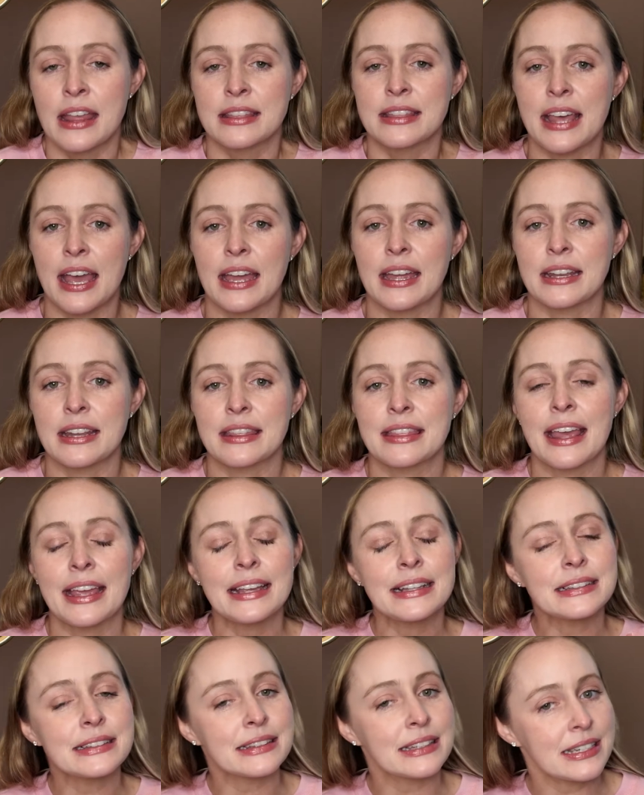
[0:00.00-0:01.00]
that
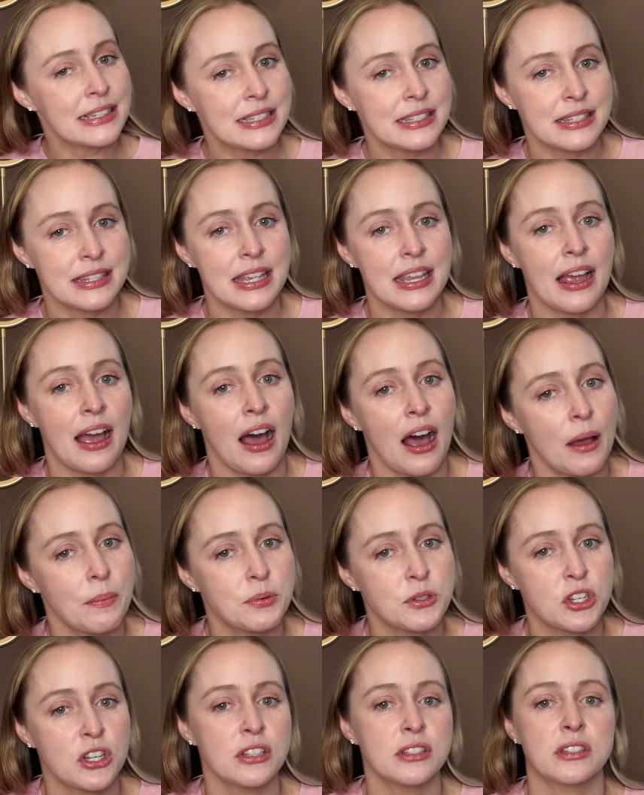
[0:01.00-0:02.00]
they list the
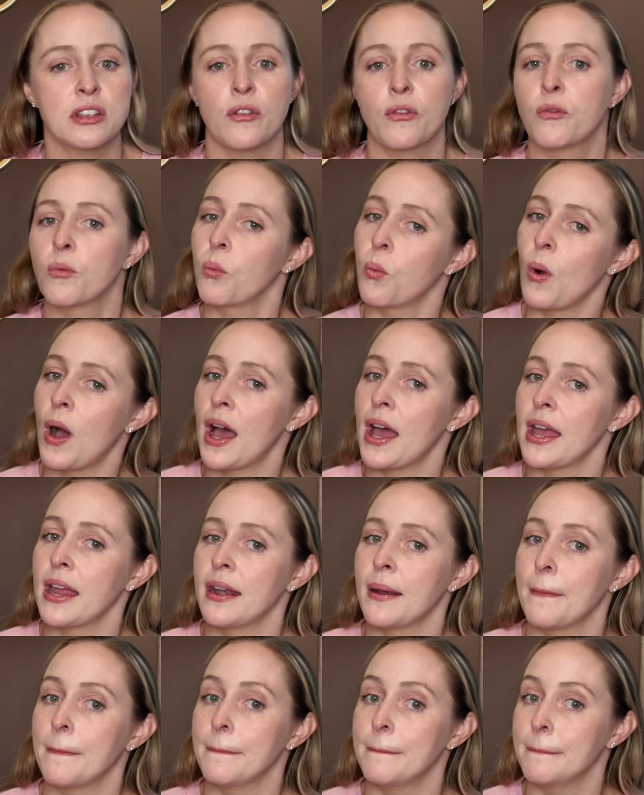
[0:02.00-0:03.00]
options of
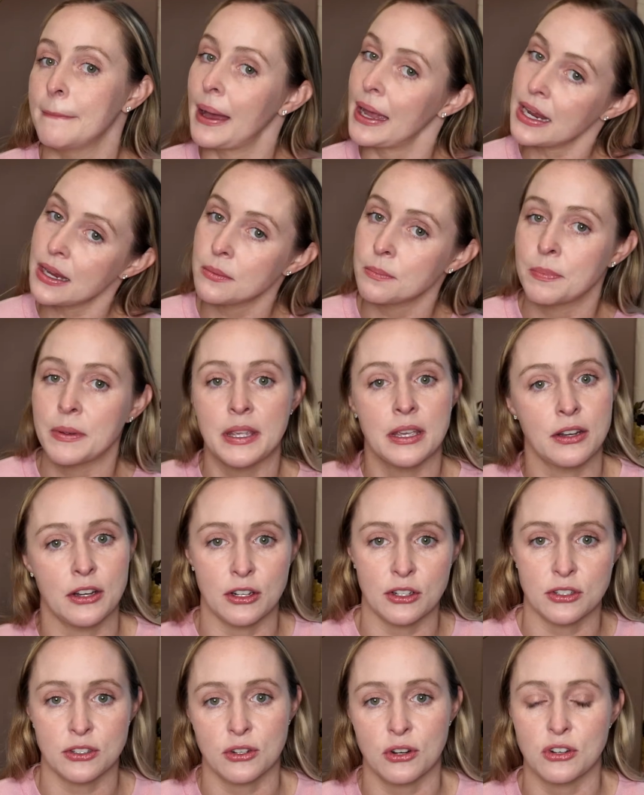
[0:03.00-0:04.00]
what might be an
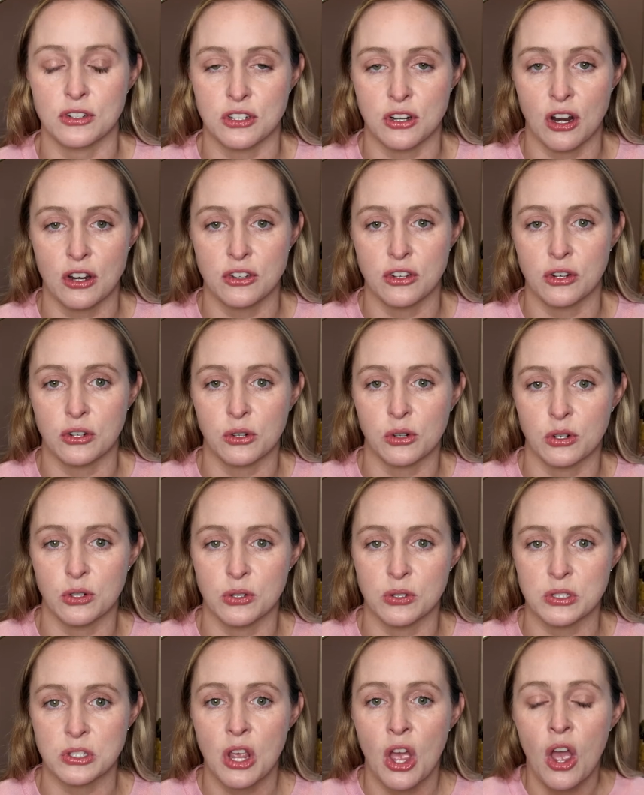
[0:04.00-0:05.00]
excursion on your
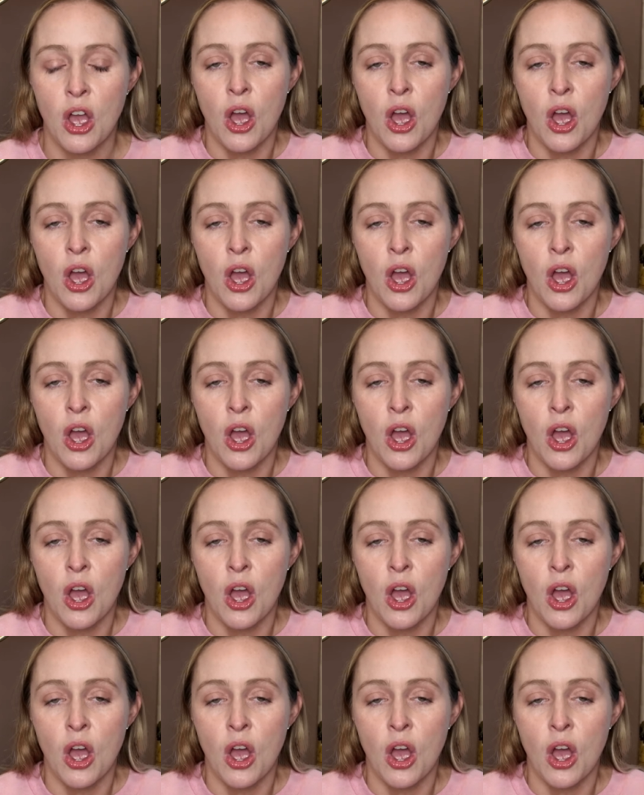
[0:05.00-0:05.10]
cruise,